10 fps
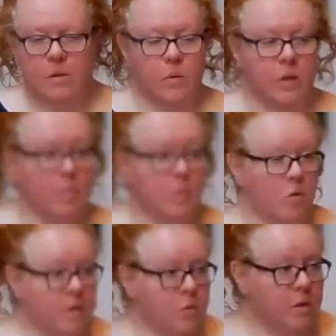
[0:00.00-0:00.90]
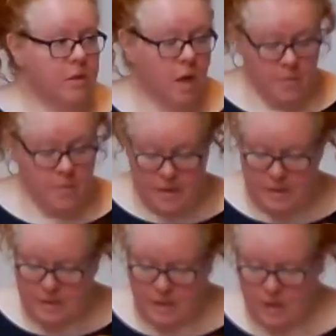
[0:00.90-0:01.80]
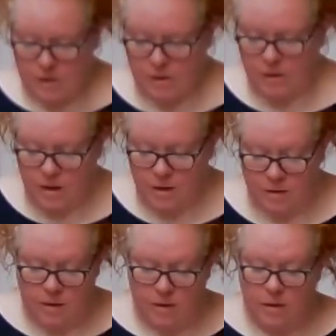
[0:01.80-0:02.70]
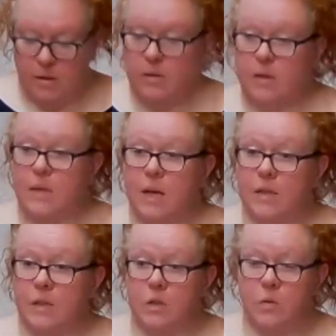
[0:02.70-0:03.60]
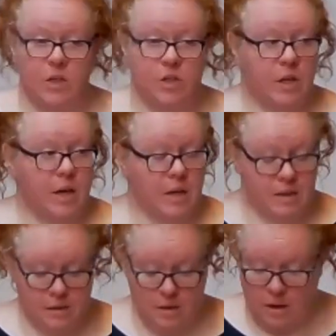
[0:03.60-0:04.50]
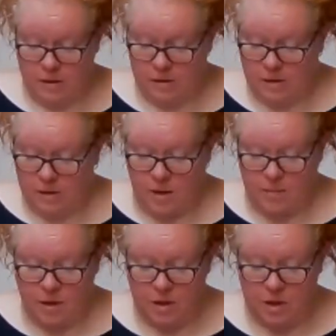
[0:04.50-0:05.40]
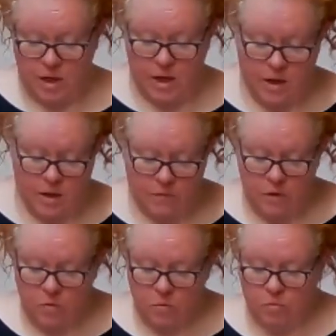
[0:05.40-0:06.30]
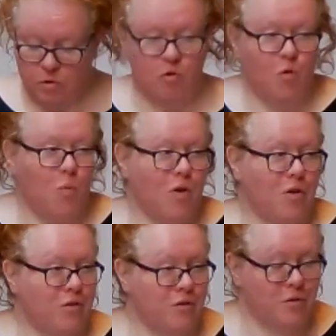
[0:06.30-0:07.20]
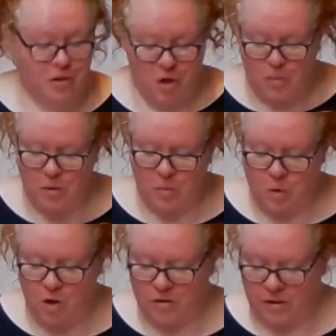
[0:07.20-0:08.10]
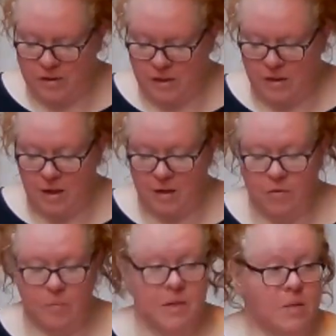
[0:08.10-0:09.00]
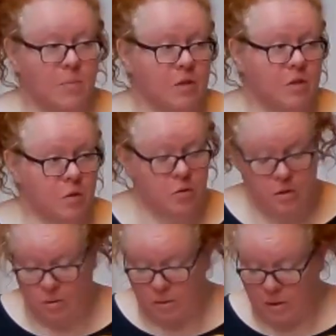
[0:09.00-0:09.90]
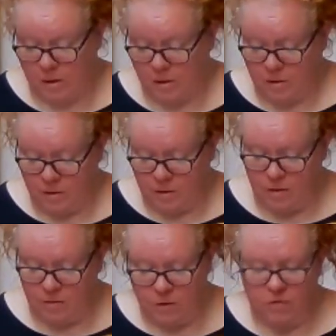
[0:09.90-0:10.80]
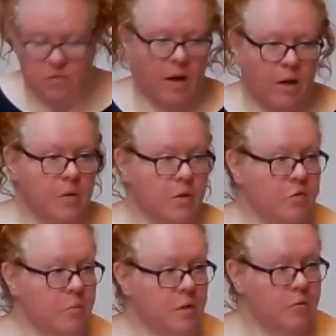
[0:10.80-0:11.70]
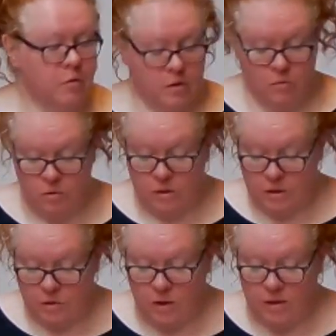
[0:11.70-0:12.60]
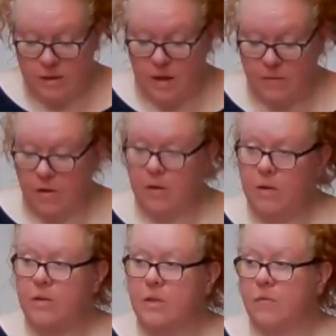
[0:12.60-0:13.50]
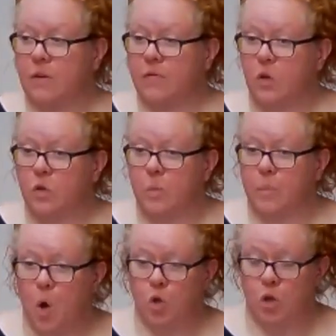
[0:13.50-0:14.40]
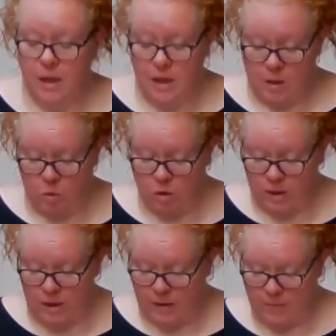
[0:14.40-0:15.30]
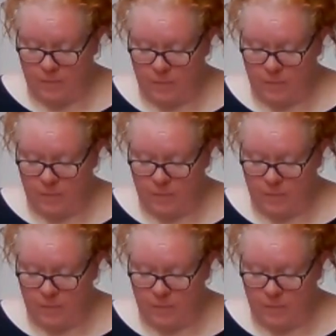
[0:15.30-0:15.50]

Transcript: So we're going to move into a time of meditation now. To take us into our shared silence, I'm going to share a few strong words on human worth and dignity from Desmond Tutu. A few fragments from different sources strung together, something for you to ponder inwardly.